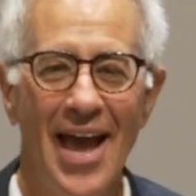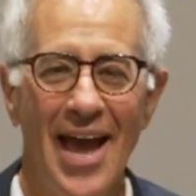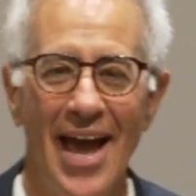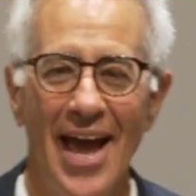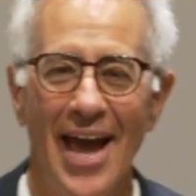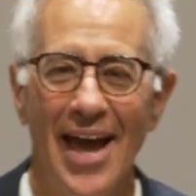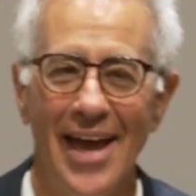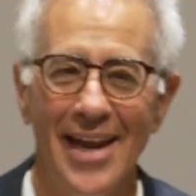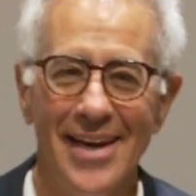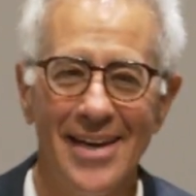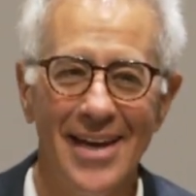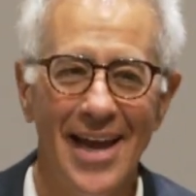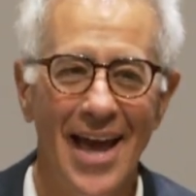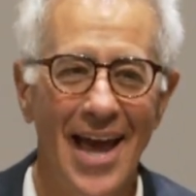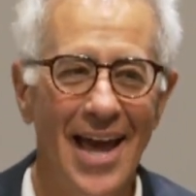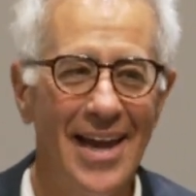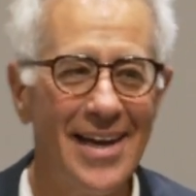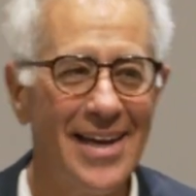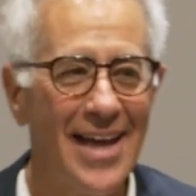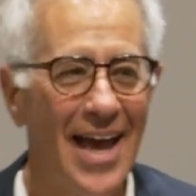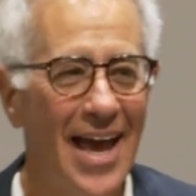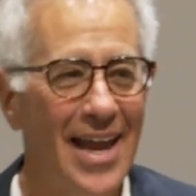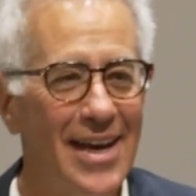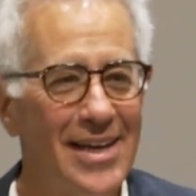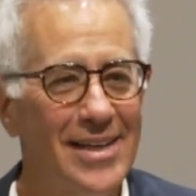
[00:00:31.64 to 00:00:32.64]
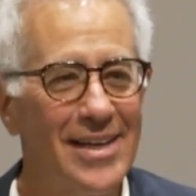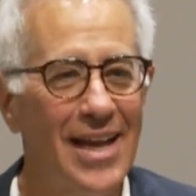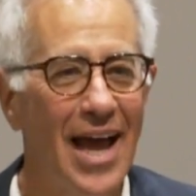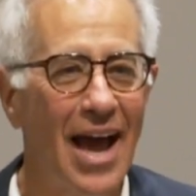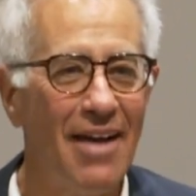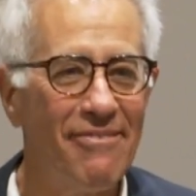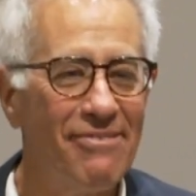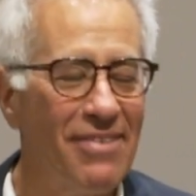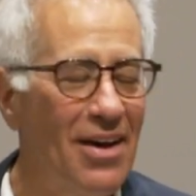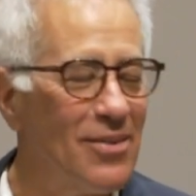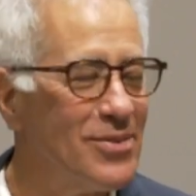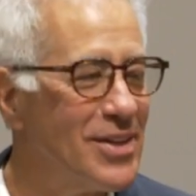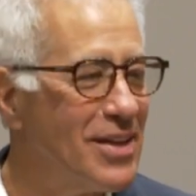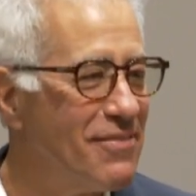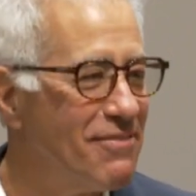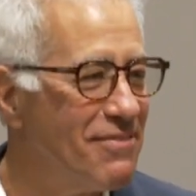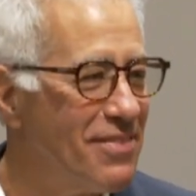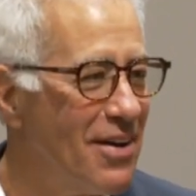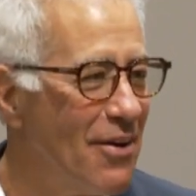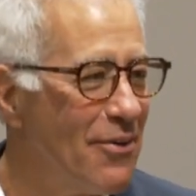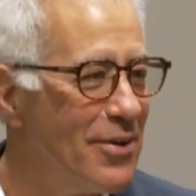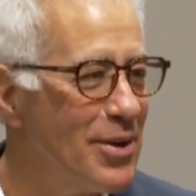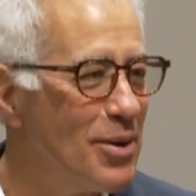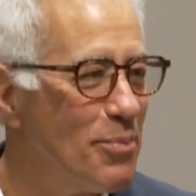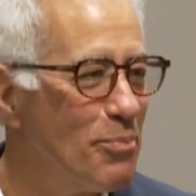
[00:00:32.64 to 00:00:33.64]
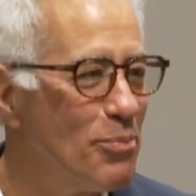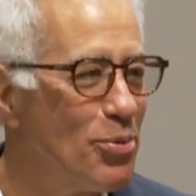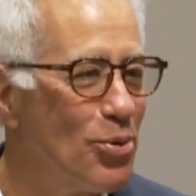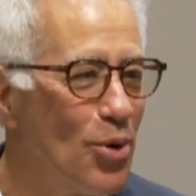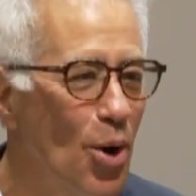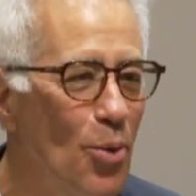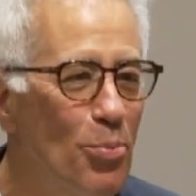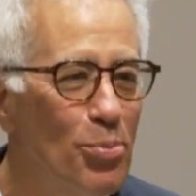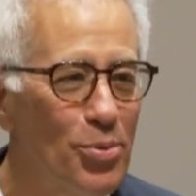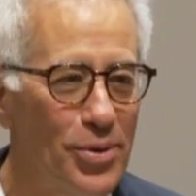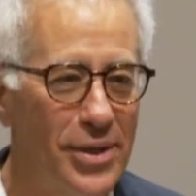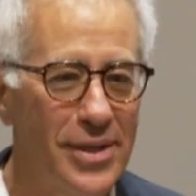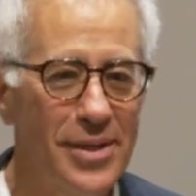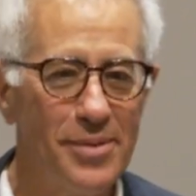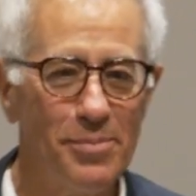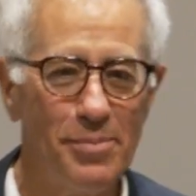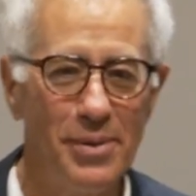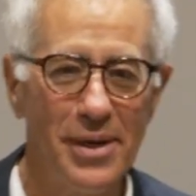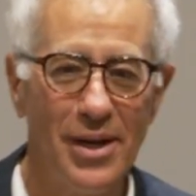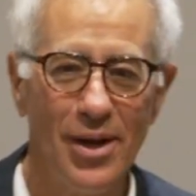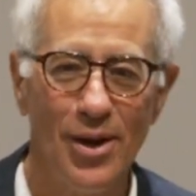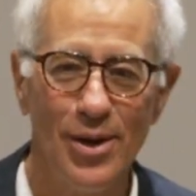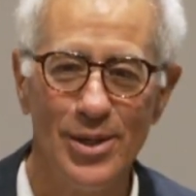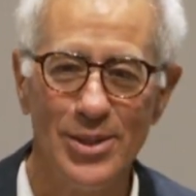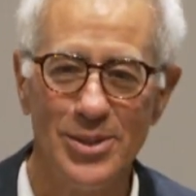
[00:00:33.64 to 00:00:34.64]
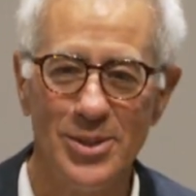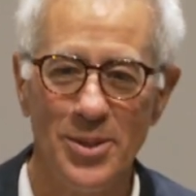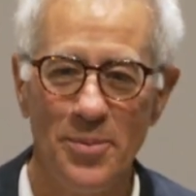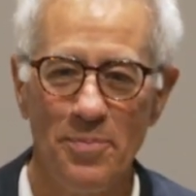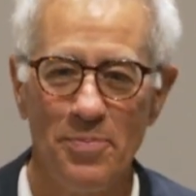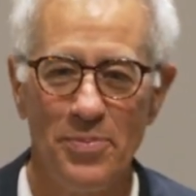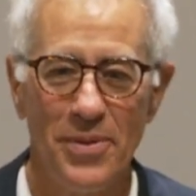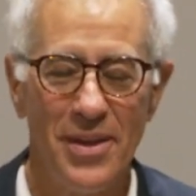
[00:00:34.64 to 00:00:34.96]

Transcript: I found that very appropriate because